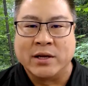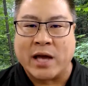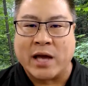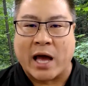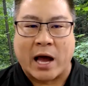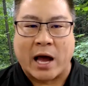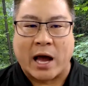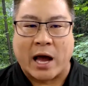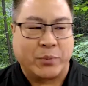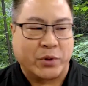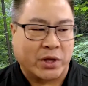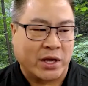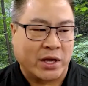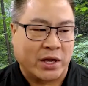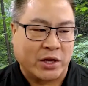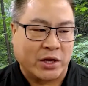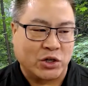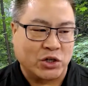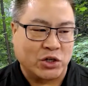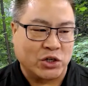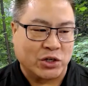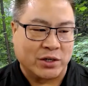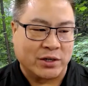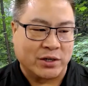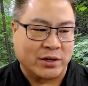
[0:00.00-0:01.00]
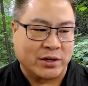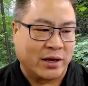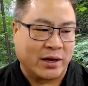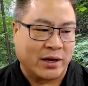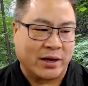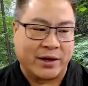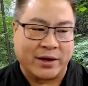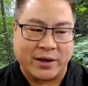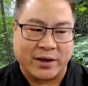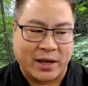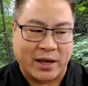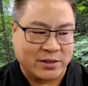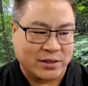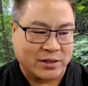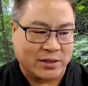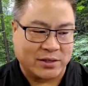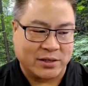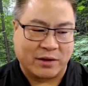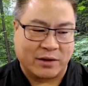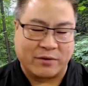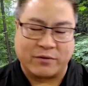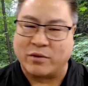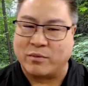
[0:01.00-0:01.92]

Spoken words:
application, as I said,